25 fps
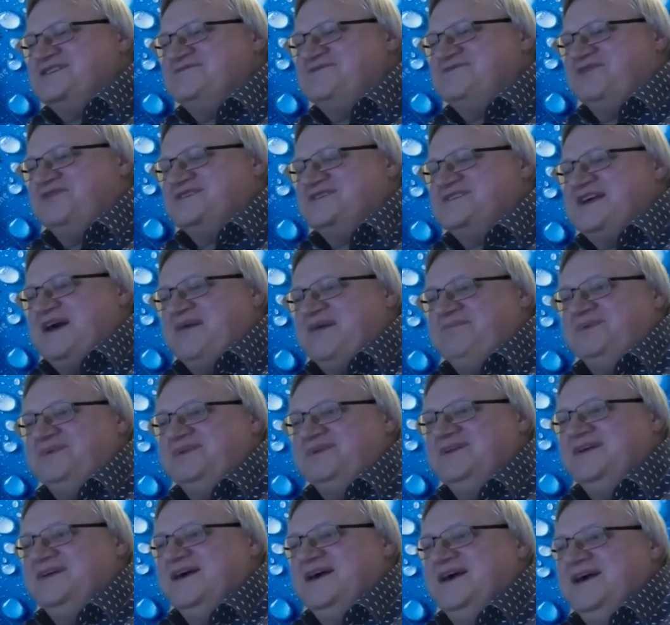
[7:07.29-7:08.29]
For
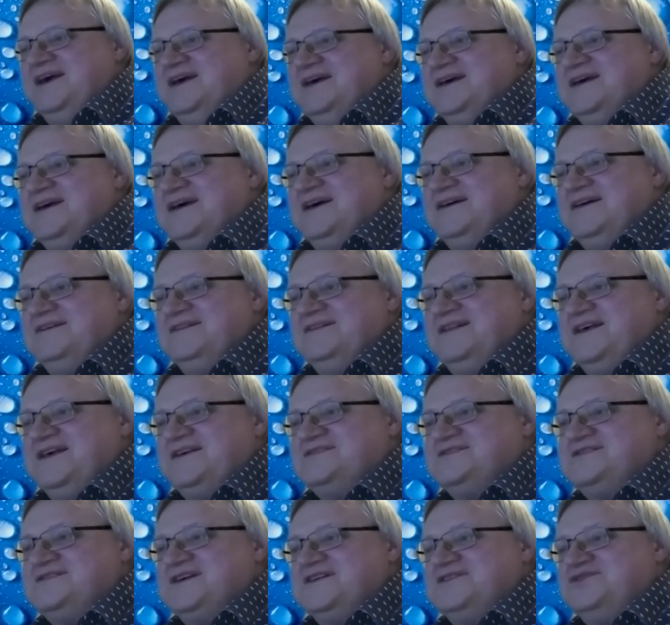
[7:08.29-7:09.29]
example, like
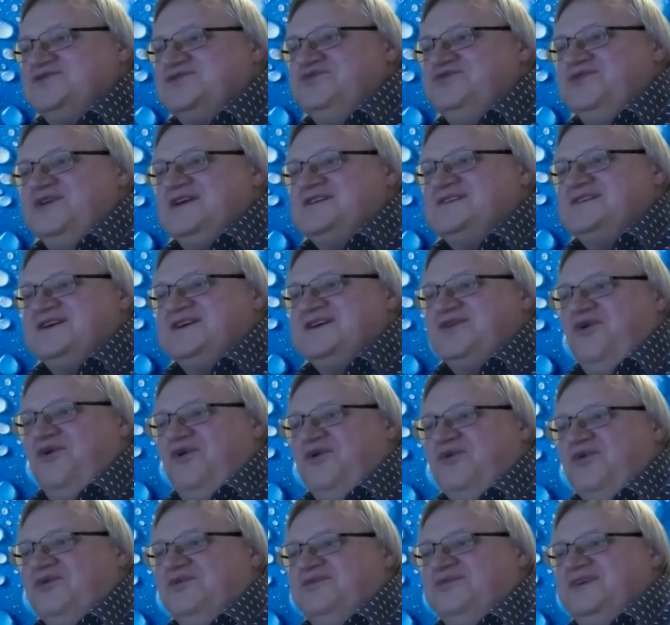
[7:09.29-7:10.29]
2 years
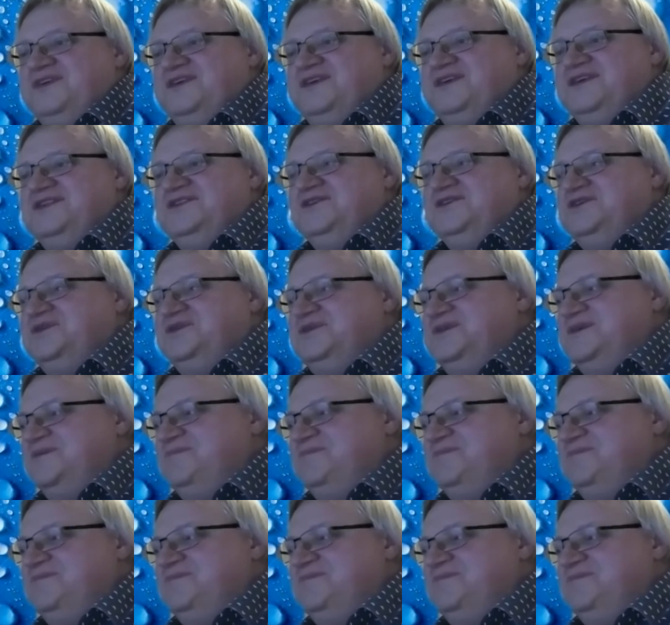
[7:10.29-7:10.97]
ago, we did not